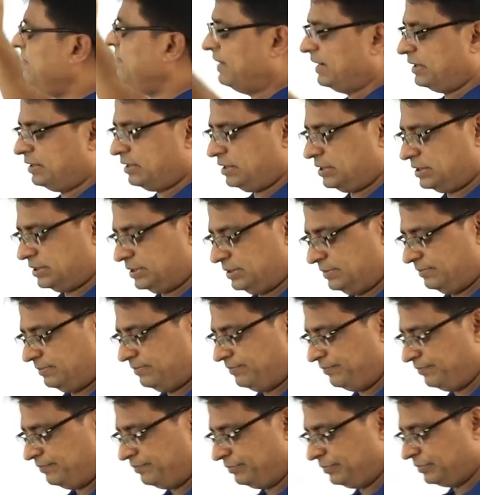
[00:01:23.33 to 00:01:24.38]
the vectors.
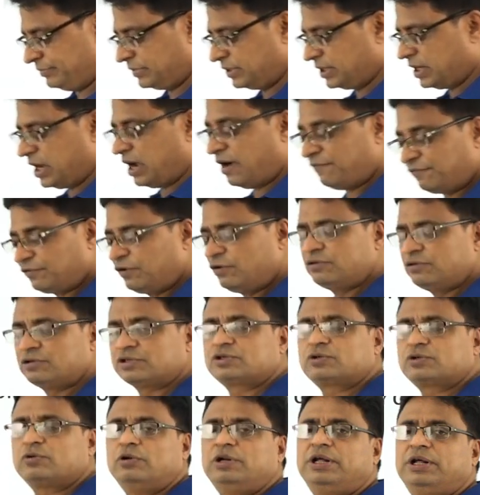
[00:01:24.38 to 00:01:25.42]
Of
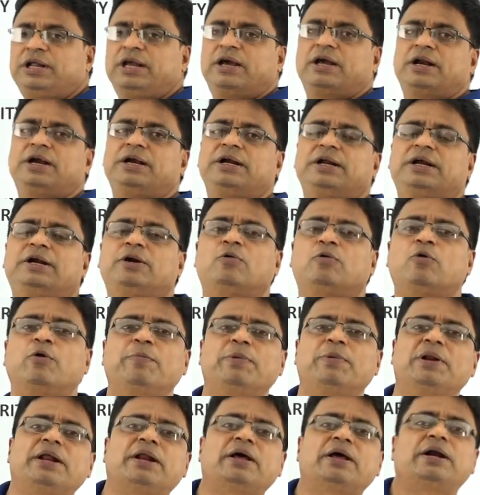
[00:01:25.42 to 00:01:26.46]
course, collinearity and
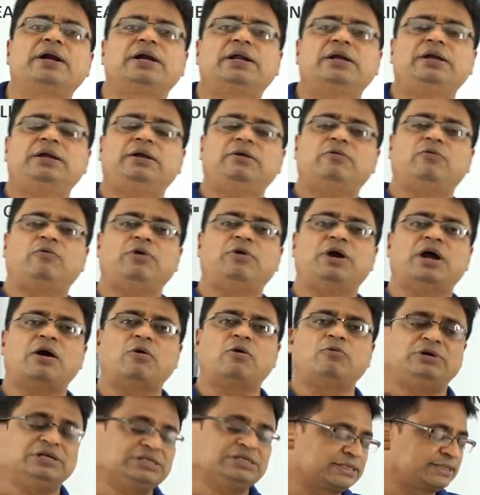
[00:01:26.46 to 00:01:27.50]
coplanarity we
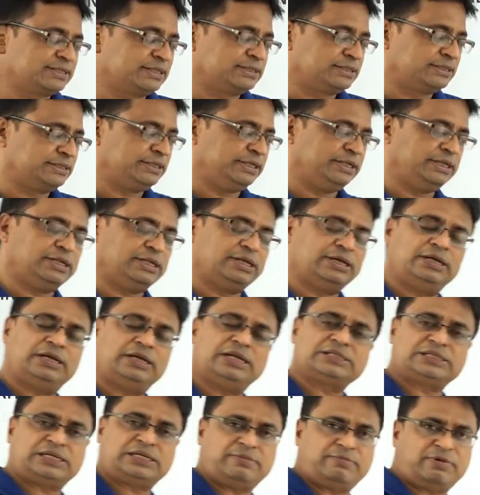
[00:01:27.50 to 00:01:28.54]
have discussed in the
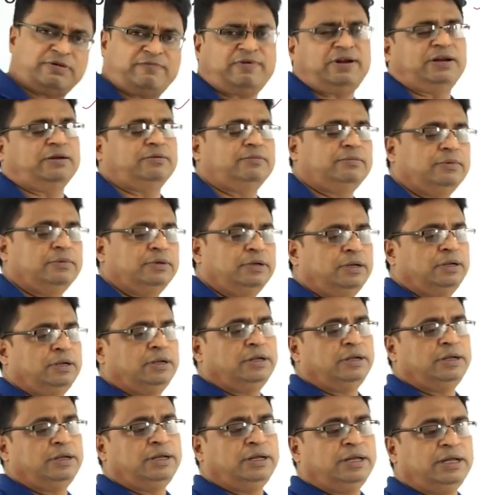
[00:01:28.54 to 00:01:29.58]
lesson number 1.
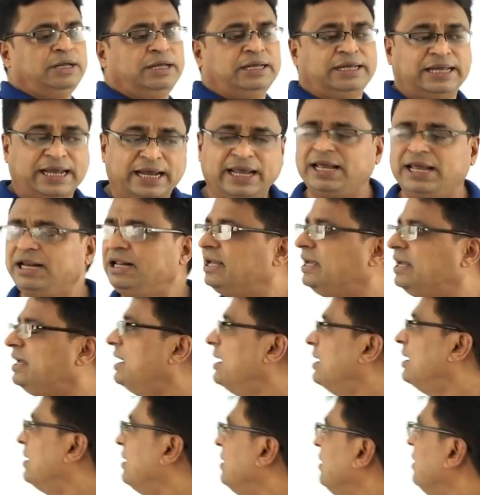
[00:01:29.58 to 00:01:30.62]
Again
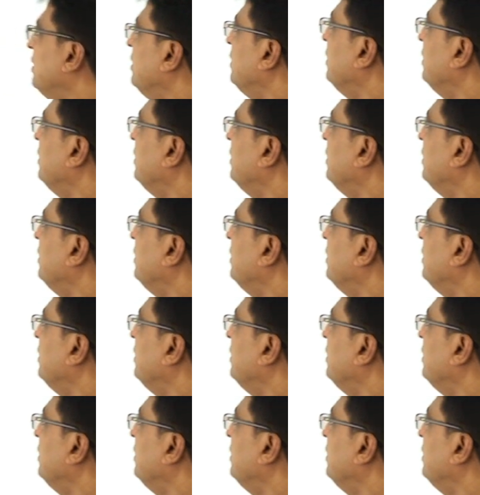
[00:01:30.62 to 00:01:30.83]
here,